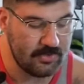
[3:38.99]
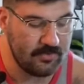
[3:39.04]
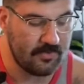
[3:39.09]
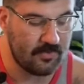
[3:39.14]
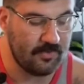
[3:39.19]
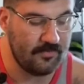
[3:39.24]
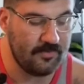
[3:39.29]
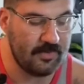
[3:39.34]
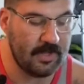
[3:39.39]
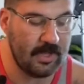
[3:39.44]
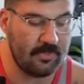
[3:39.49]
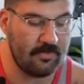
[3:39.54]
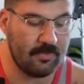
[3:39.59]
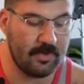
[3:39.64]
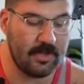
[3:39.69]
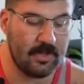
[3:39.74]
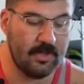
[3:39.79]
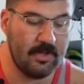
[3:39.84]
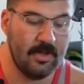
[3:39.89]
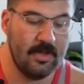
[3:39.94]
So if you guys want
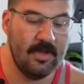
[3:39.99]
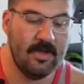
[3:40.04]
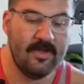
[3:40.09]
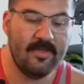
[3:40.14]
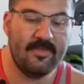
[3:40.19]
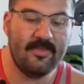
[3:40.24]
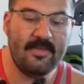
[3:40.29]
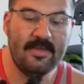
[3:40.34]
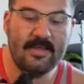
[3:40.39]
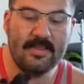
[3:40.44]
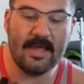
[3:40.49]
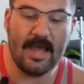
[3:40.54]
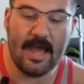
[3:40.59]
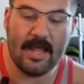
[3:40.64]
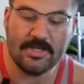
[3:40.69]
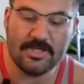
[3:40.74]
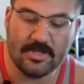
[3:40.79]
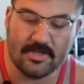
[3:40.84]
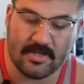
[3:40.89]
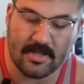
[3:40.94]
to see that,
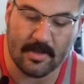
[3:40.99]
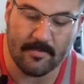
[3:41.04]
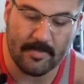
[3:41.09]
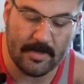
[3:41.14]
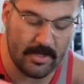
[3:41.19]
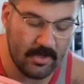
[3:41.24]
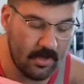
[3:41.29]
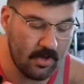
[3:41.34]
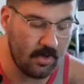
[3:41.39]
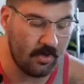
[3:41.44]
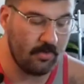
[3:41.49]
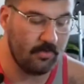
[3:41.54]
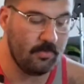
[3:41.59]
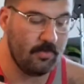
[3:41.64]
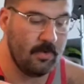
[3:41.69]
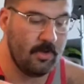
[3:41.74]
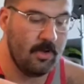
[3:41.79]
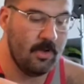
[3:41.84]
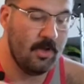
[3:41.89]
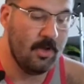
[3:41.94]
just let me know.
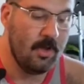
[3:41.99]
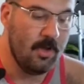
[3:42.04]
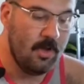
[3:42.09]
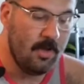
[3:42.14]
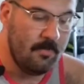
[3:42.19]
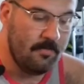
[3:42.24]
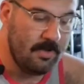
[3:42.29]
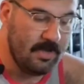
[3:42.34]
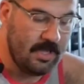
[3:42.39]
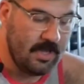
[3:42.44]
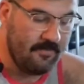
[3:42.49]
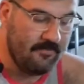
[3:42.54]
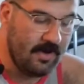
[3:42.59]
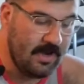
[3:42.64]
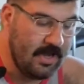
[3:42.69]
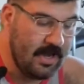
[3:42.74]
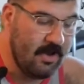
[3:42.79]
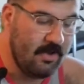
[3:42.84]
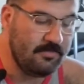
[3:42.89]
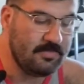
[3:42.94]
But yeah, right
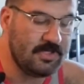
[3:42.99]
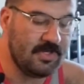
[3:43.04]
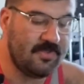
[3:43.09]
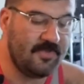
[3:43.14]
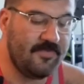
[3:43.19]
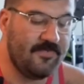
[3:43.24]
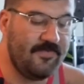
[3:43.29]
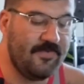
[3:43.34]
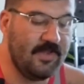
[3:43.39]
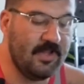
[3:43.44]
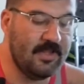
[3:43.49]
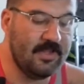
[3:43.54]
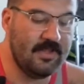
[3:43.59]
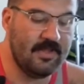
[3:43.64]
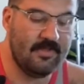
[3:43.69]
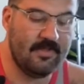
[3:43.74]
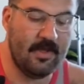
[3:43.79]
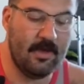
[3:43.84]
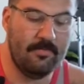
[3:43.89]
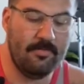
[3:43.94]
now I'm just filling
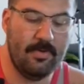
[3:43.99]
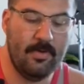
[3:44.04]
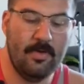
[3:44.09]
this up.